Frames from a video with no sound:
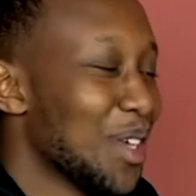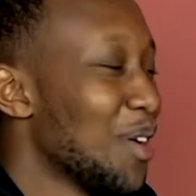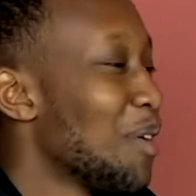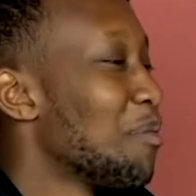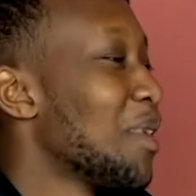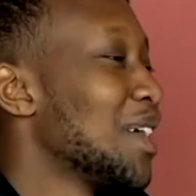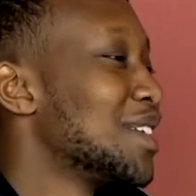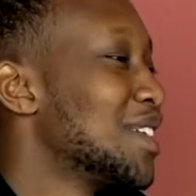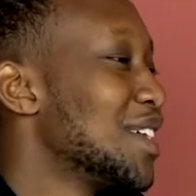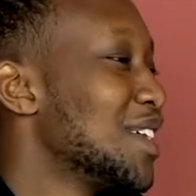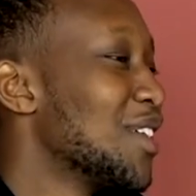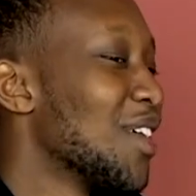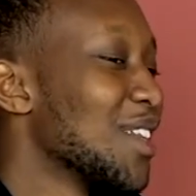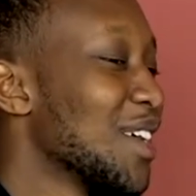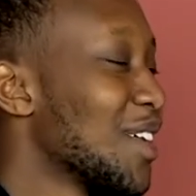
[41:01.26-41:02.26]
a show, I'd be like, yo, my
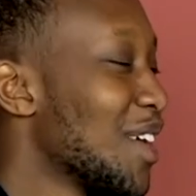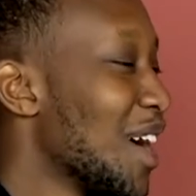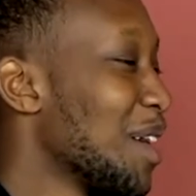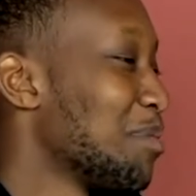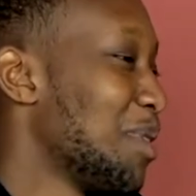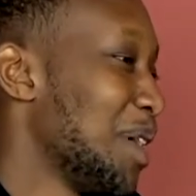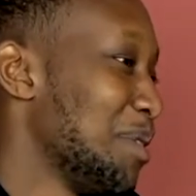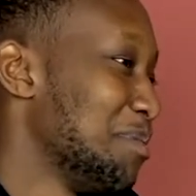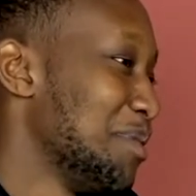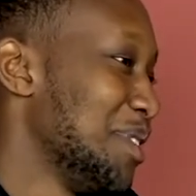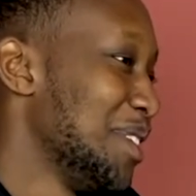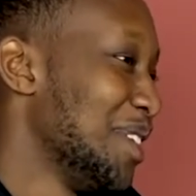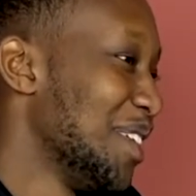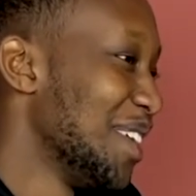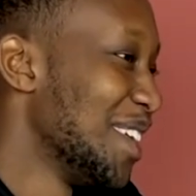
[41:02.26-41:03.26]
G, you're on the crack
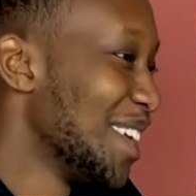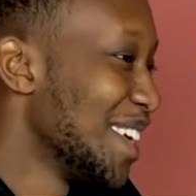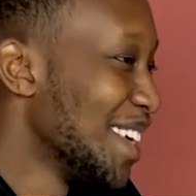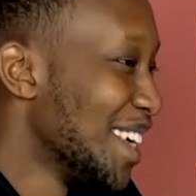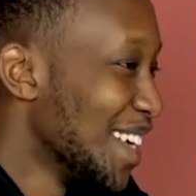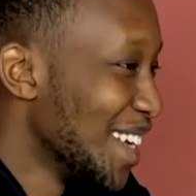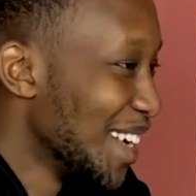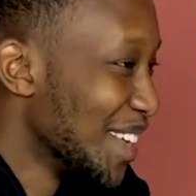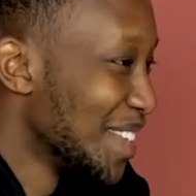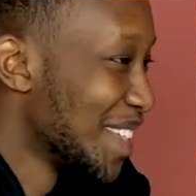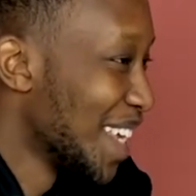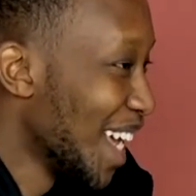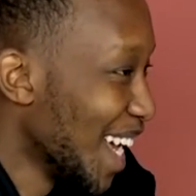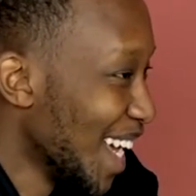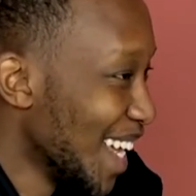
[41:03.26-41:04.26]
pipe, you know? You
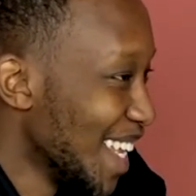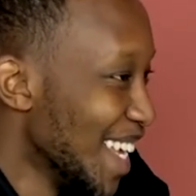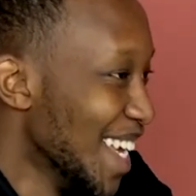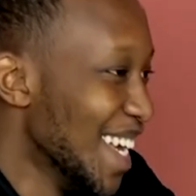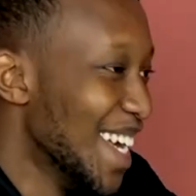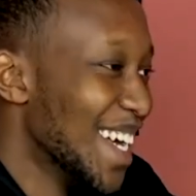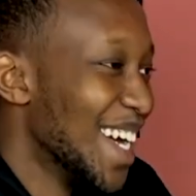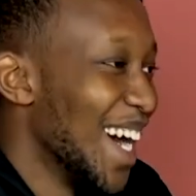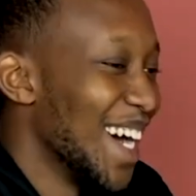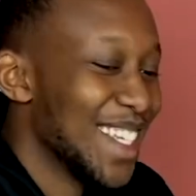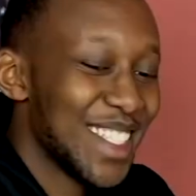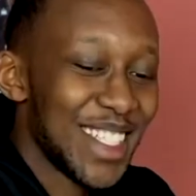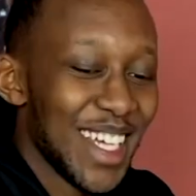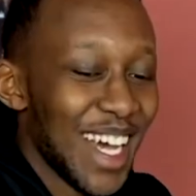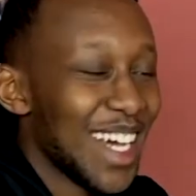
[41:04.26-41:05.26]
know what I'm saying?
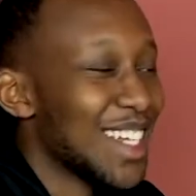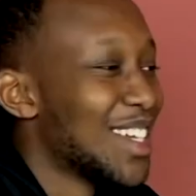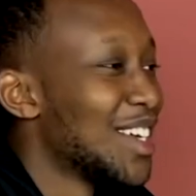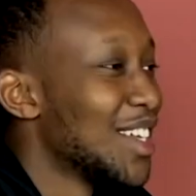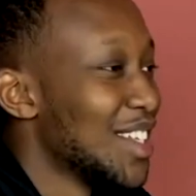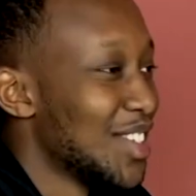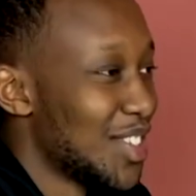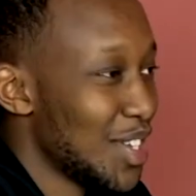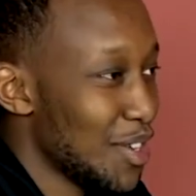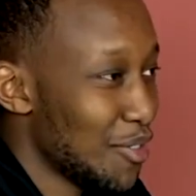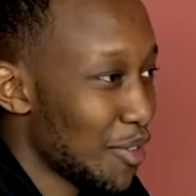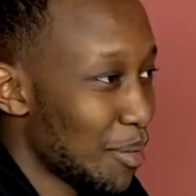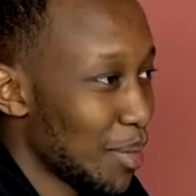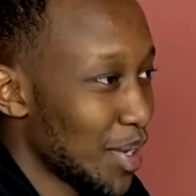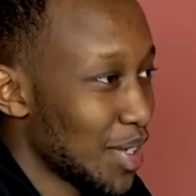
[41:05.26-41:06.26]
I couldn't
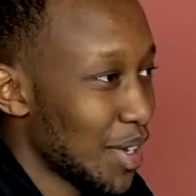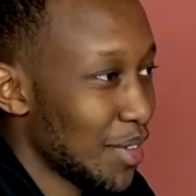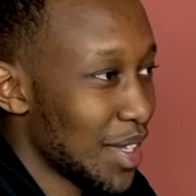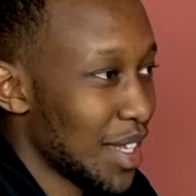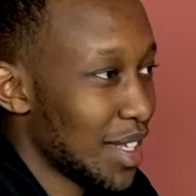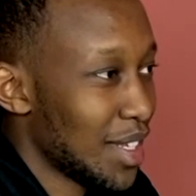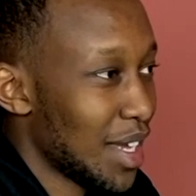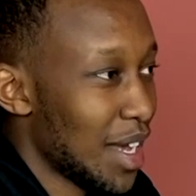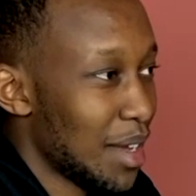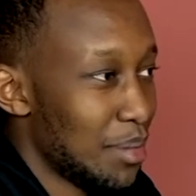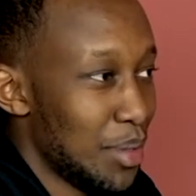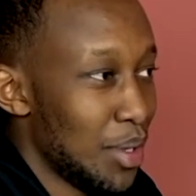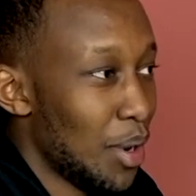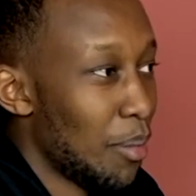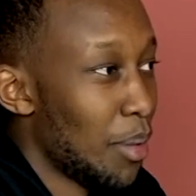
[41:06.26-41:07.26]
see it for myself at that
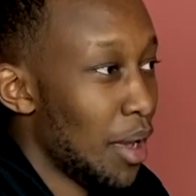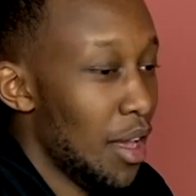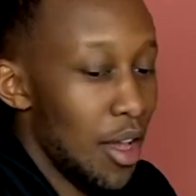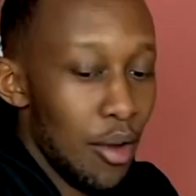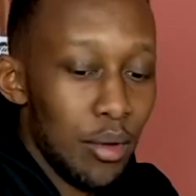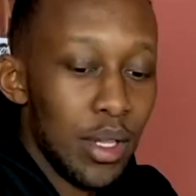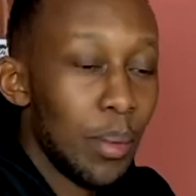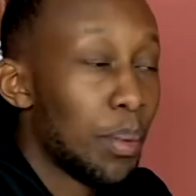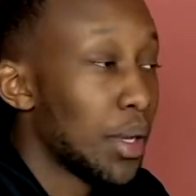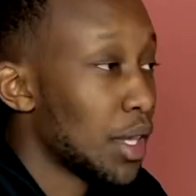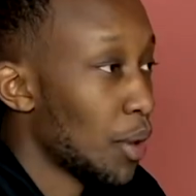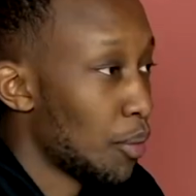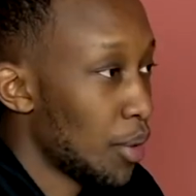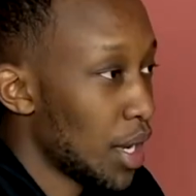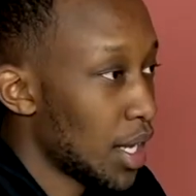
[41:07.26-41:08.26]
time, you know? But when
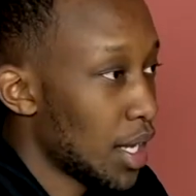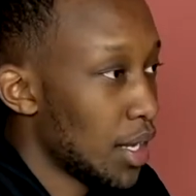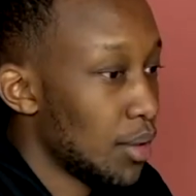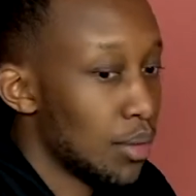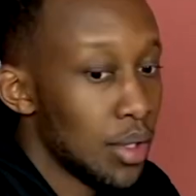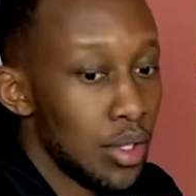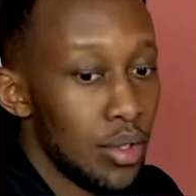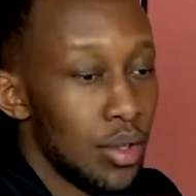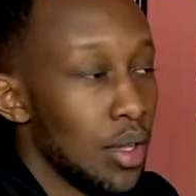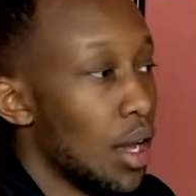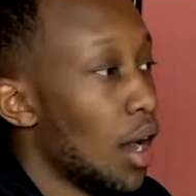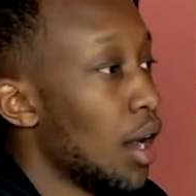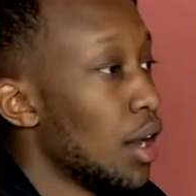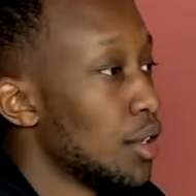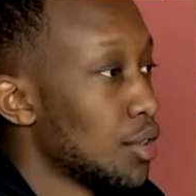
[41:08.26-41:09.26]
you put the work in, when
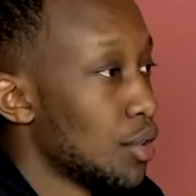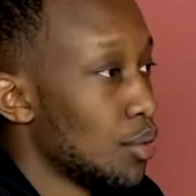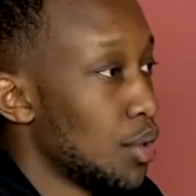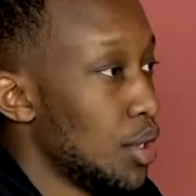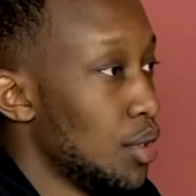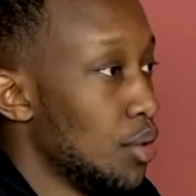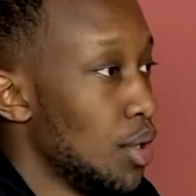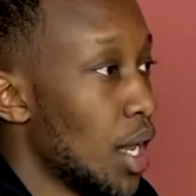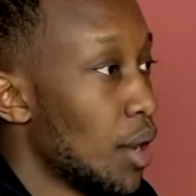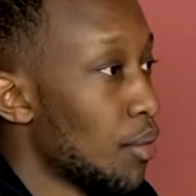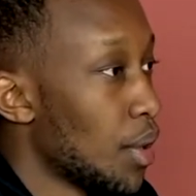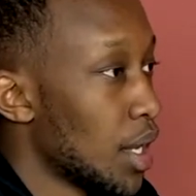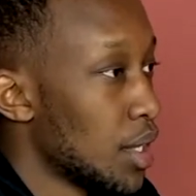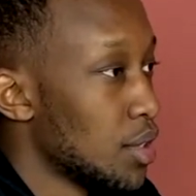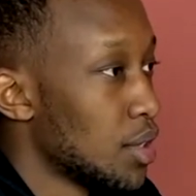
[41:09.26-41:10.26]
you hustle, when you
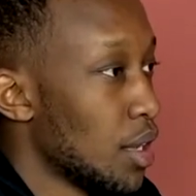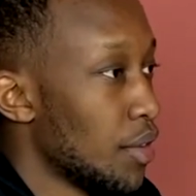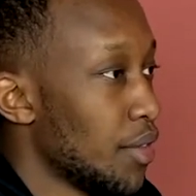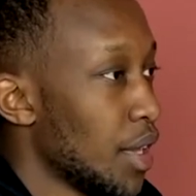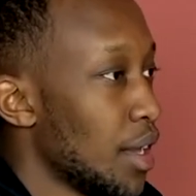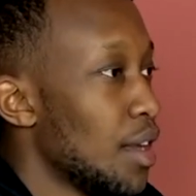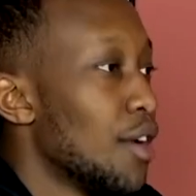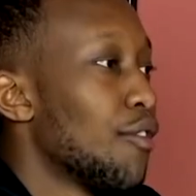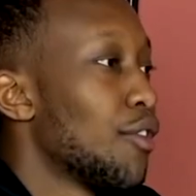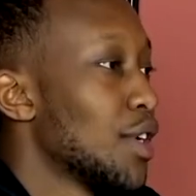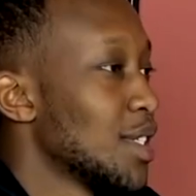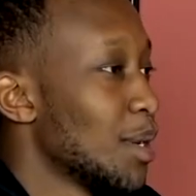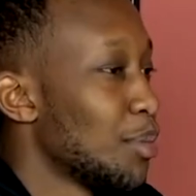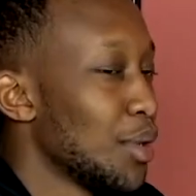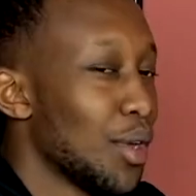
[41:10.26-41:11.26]
network and stuff, like,
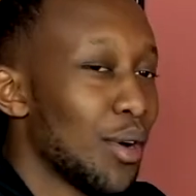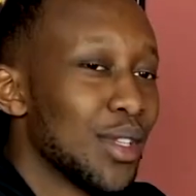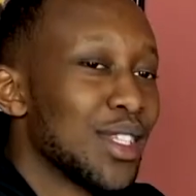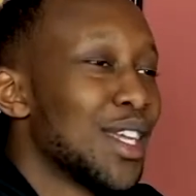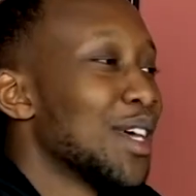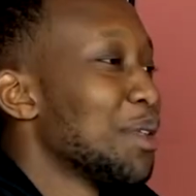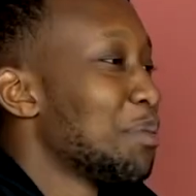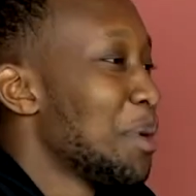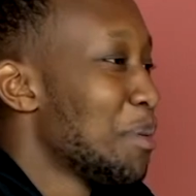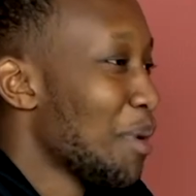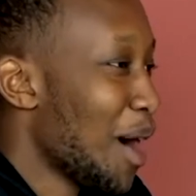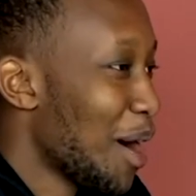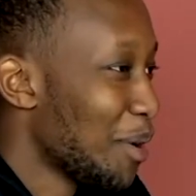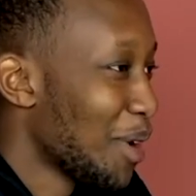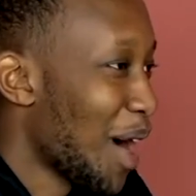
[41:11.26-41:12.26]
for example, yo, tell the
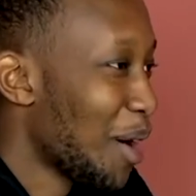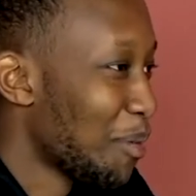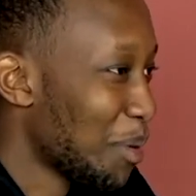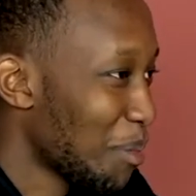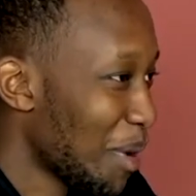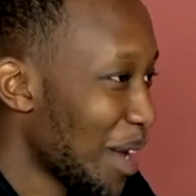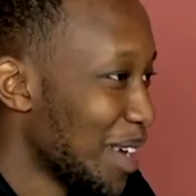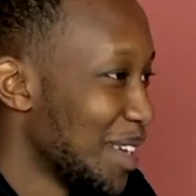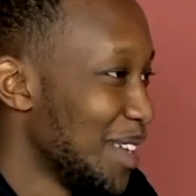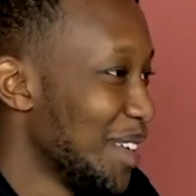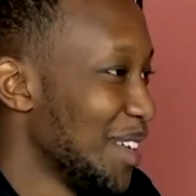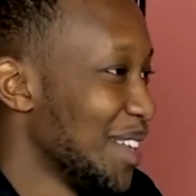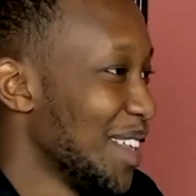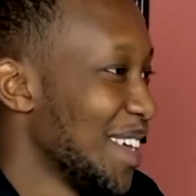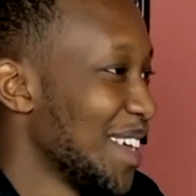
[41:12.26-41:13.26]
people how we
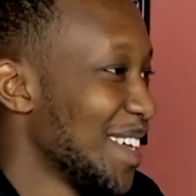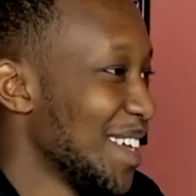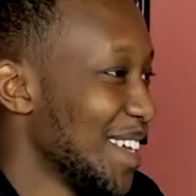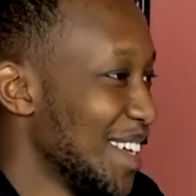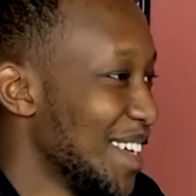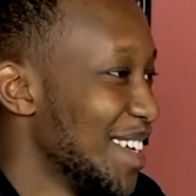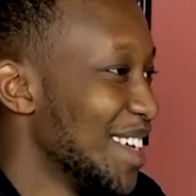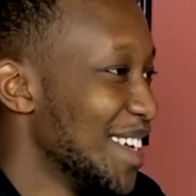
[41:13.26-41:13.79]
met, you know? Like,